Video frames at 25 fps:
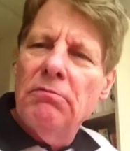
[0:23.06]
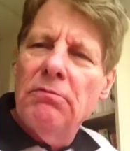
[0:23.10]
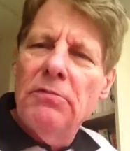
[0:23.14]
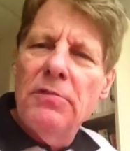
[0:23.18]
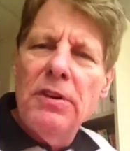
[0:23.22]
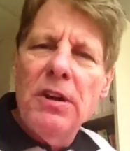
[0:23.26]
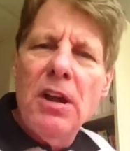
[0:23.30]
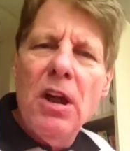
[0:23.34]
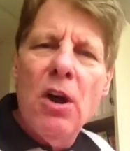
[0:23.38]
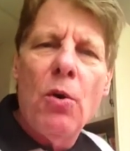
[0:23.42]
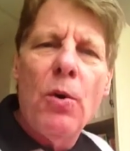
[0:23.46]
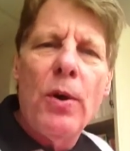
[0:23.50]

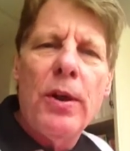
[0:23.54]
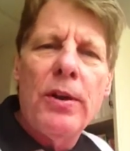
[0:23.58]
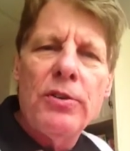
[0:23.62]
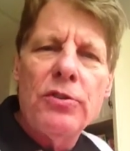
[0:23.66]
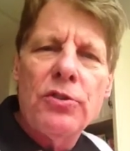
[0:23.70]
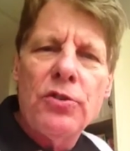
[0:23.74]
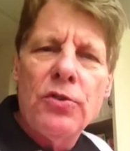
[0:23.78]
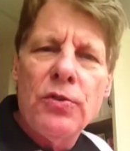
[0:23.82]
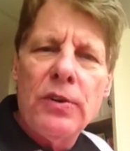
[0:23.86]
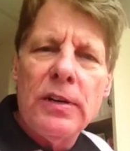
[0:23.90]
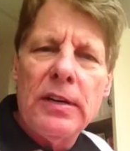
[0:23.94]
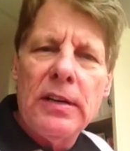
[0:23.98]
no
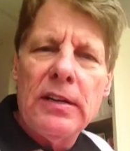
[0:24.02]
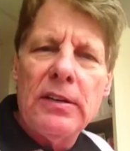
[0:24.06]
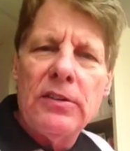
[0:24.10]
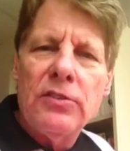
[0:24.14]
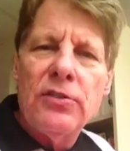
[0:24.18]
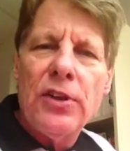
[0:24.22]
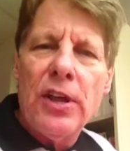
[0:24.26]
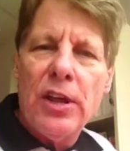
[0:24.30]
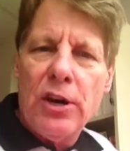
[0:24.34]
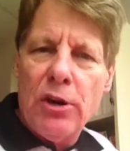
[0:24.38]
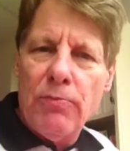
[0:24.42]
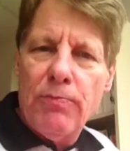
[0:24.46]

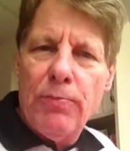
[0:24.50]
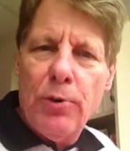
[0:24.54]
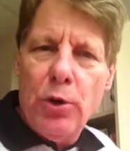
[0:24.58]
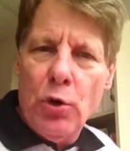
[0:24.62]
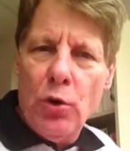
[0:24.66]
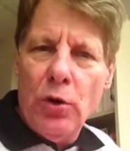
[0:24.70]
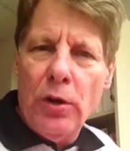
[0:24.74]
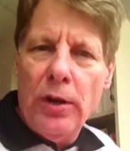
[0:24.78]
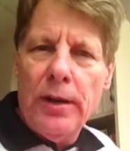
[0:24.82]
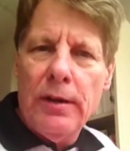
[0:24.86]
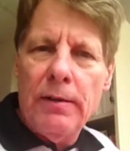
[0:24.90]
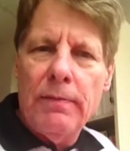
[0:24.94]
industries that are
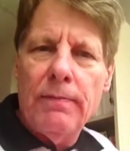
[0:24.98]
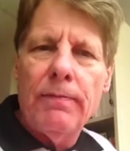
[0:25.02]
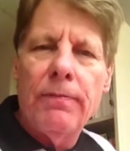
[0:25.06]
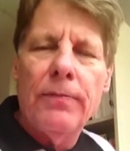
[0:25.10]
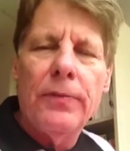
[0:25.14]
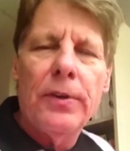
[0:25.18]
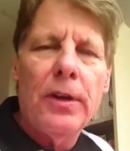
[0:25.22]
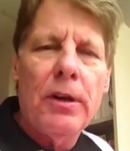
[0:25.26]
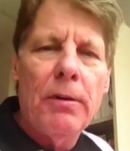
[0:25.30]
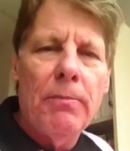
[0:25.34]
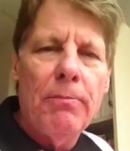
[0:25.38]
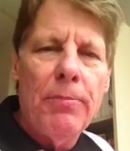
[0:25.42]
purely
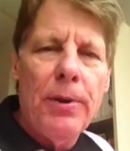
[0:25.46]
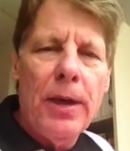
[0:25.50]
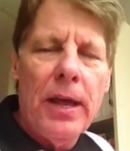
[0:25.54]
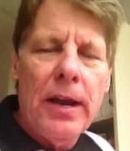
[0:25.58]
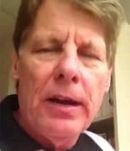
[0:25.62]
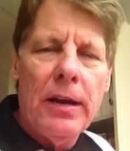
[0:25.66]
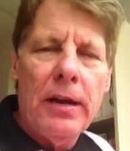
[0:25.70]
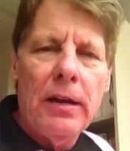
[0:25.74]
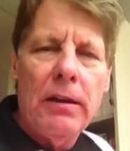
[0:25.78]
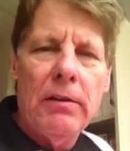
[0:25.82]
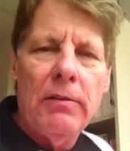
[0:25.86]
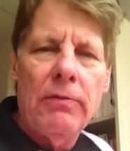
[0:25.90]

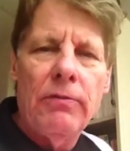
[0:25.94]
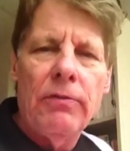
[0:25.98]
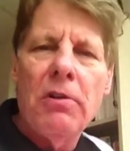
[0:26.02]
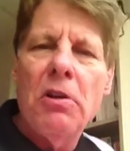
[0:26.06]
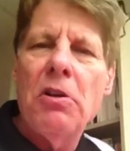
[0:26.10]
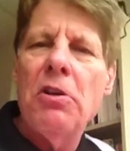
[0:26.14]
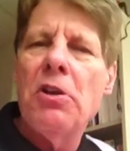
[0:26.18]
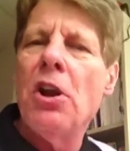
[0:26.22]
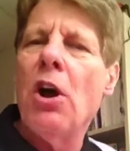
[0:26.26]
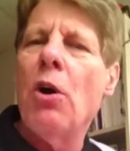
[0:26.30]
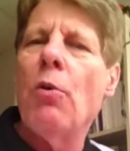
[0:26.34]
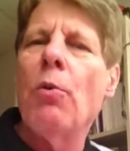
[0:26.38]
competitive,
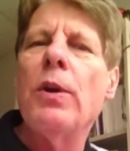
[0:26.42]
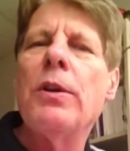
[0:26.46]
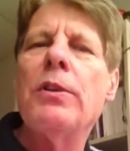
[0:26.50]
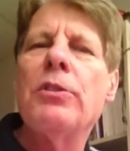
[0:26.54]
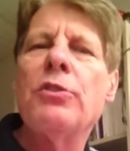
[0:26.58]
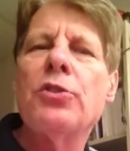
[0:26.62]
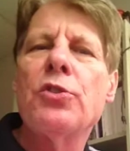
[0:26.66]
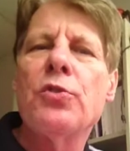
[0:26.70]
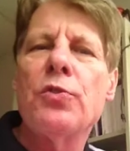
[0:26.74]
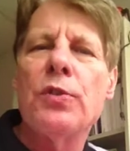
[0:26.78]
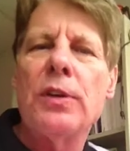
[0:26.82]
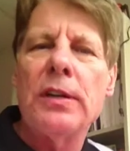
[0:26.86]
no
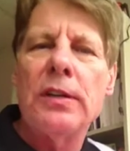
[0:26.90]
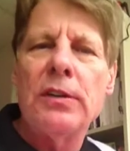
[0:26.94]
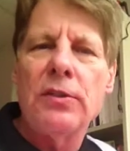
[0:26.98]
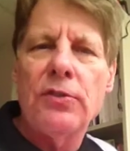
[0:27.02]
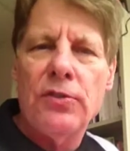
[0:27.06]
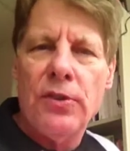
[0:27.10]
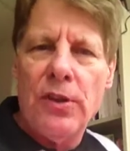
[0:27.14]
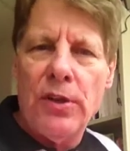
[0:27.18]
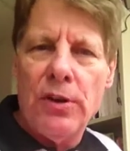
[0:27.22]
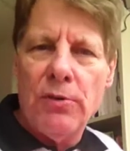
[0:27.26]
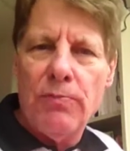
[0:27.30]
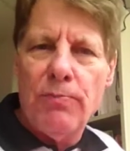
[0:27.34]

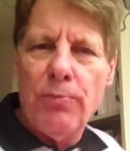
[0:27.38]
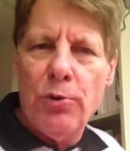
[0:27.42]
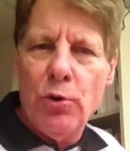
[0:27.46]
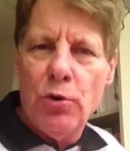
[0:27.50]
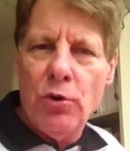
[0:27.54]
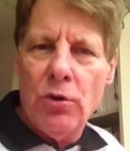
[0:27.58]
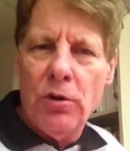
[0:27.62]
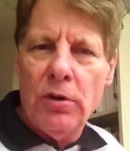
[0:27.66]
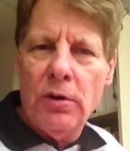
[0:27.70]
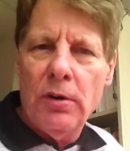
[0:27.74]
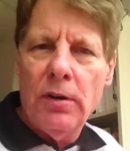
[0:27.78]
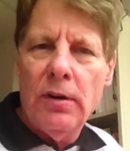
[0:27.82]
industries that are
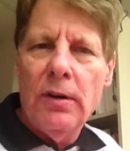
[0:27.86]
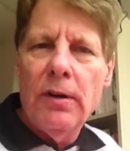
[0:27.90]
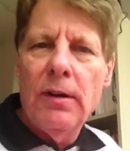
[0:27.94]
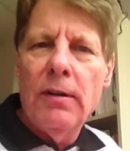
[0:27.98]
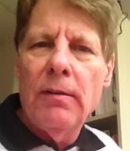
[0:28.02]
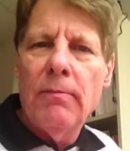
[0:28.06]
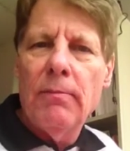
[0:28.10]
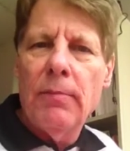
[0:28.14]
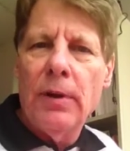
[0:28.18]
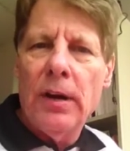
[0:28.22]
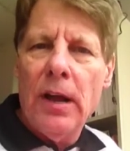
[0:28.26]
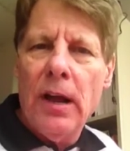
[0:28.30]
pure
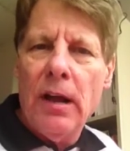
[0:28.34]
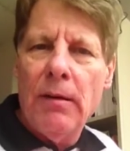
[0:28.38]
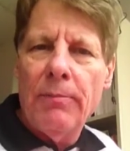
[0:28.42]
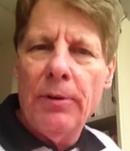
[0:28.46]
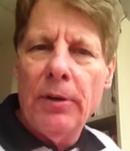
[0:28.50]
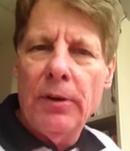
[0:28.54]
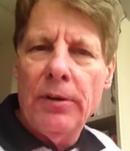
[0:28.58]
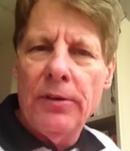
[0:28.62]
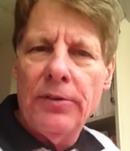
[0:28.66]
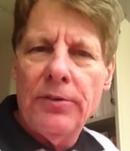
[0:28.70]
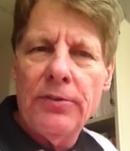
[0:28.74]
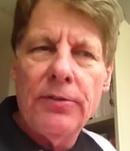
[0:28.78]

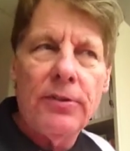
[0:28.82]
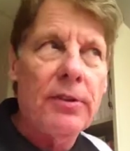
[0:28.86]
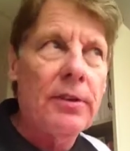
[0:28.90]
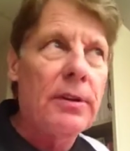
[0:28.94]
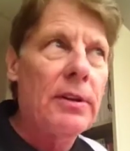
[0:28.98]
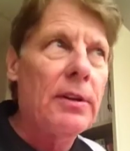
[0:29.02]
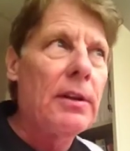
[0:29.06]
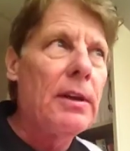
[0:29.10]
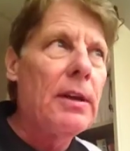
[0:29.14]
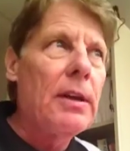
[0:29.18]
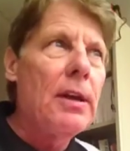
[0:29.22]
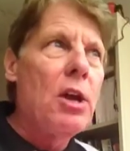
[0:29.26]
monopolist.
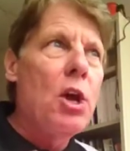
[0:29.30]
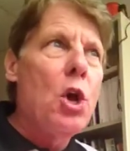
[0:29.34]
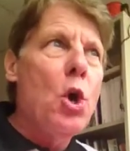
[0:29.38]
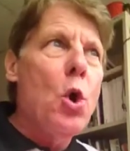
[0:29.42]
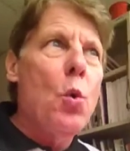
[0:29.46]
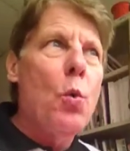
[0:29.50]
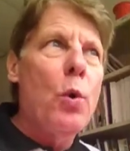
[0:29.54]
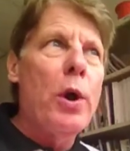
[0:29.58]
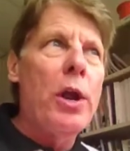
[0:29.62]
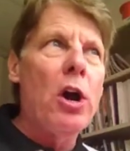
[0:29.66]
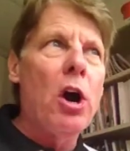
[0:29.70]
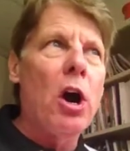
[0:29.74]

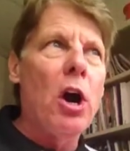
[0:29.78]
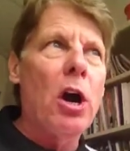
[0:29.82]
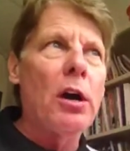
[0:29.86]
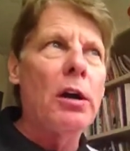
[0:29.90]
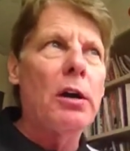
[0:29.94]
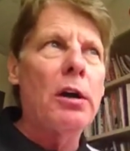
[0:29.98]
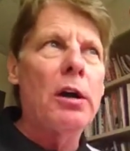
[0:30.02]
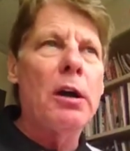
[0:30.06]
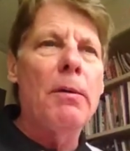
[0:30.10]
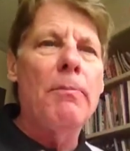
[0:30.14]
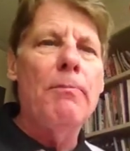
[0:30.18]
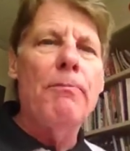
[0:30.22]
We
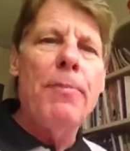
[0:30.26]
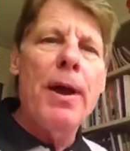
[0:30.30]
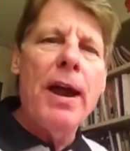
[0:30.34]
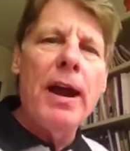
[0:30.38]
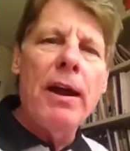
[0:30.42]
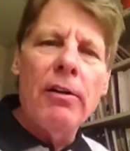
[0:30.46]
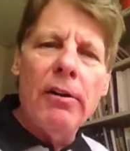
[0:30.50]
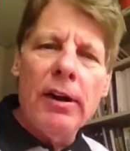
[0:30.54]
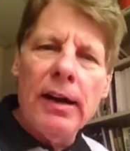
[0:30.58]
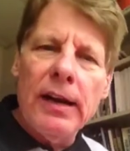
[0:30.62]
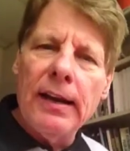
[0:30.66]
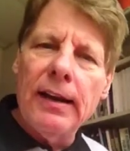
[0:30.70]
are
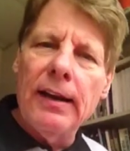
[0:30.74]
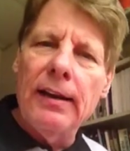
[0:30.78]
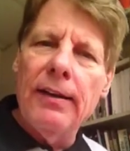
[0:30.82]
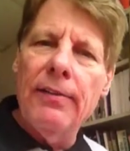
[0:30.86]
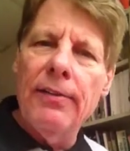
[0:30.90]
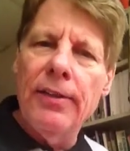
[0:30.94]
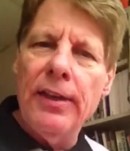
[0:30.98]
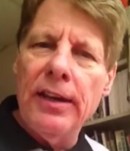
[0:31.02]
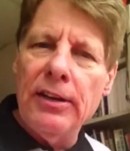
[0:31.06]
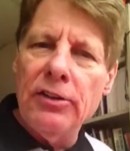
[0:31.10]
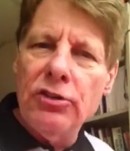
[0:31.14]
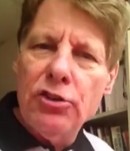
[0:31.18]
comparing
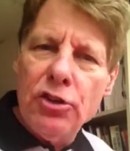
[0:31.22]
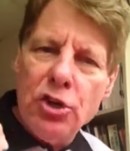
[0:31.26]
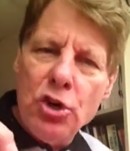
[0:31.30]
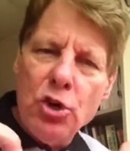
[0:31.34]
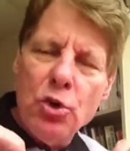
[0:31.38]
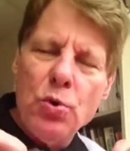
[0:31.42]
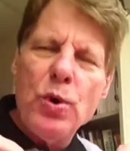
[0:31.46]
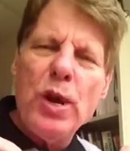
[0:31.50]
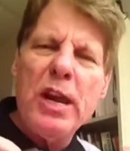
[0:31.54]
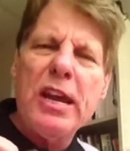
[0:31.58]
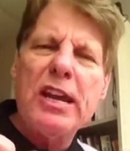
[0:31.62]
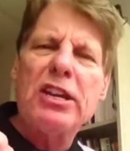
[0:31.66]
these
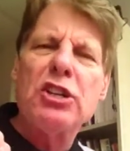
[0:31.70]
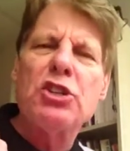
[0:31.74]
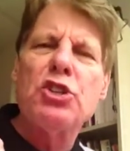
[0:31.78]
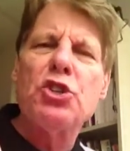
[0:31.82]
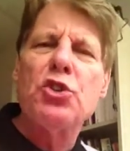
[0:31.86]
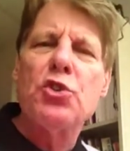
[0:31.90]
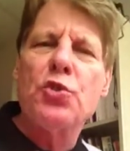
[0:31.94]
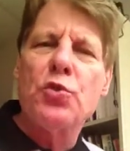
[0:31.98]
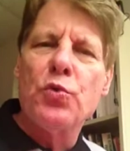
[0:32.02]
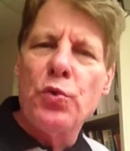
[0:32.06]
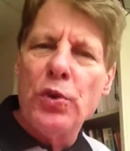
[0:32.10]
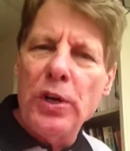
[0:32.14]
two
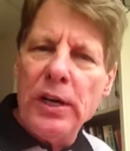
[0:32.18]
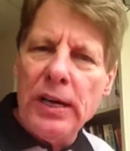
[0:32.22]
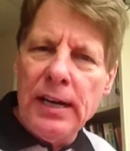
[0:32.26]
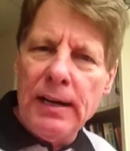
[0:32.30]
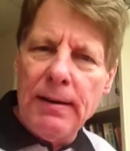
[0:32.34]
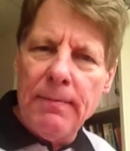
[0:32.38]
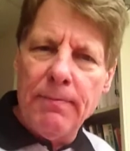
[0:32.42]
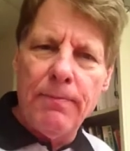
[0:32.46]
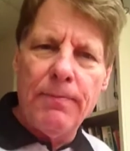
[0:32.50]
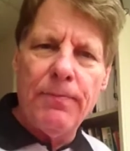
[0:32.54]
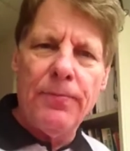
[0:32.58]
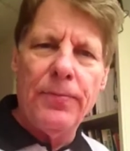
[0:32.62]

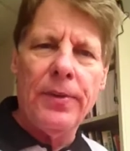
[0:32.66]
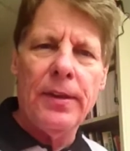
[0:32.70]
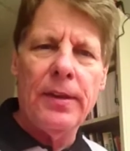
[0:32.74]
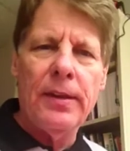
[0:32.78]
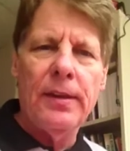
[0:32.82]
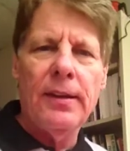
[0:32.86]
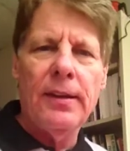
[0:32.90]
extreme